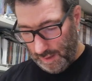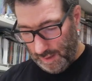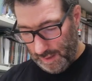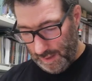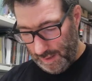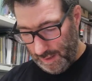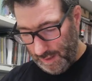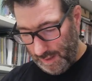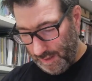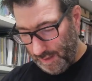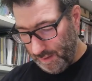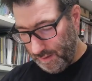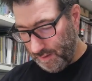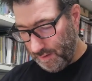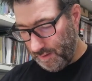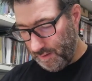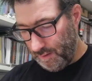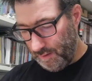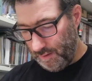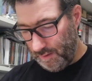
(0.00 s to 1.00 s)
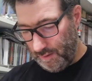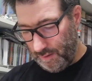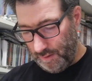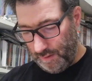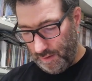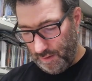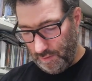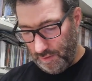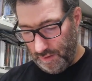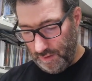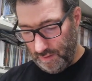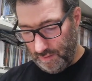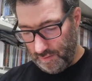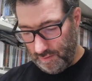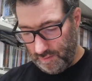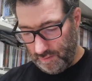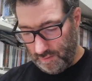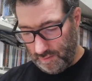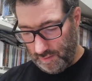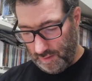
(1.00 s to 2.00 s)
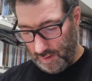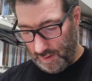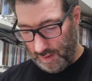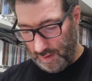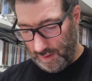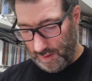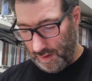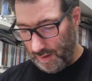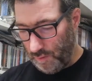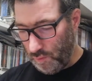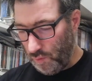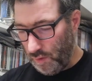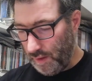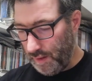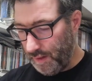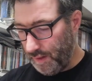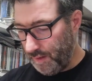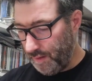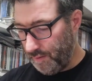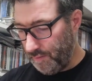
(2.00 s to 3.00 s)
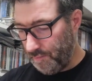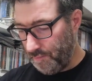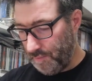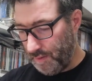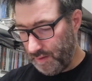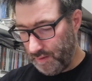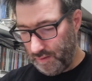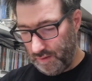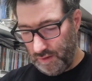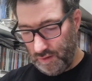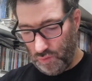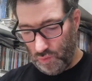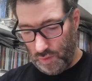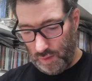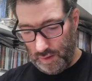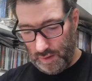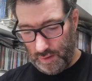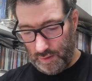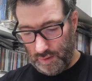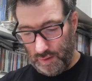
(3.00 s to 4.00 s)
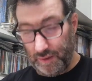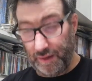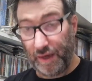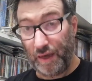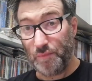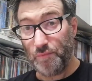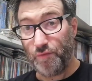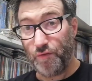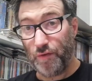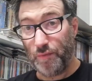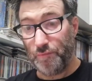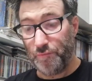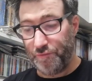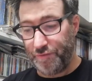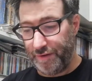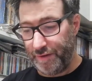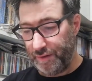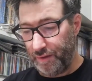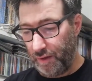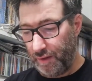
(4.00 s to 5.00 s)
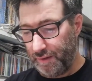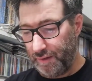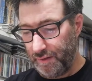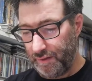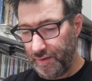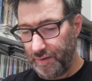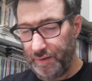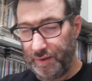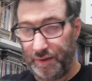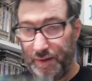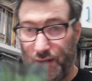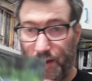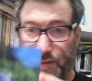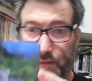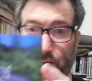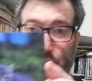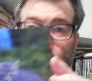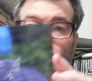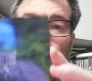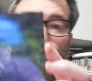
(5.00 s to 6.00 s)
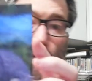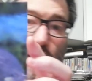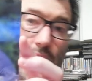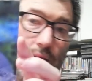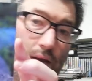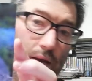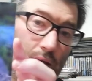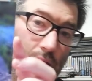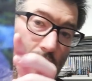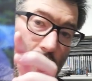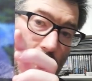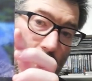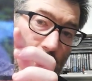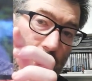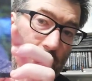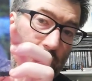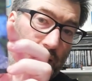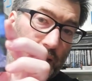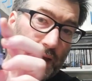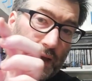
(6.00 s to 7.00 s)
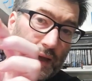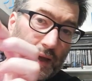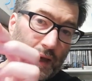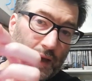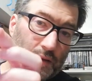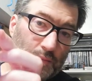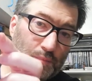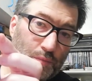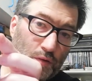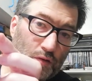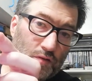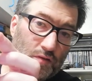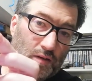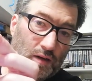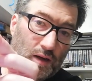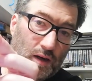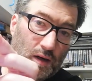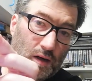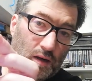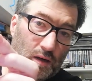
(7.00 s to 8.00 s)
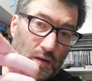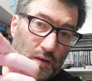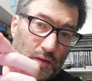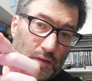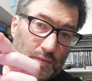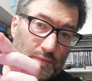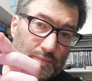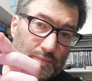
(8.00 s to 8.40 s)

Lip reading: And there is another one, but this one came from Finland, another cat postcard.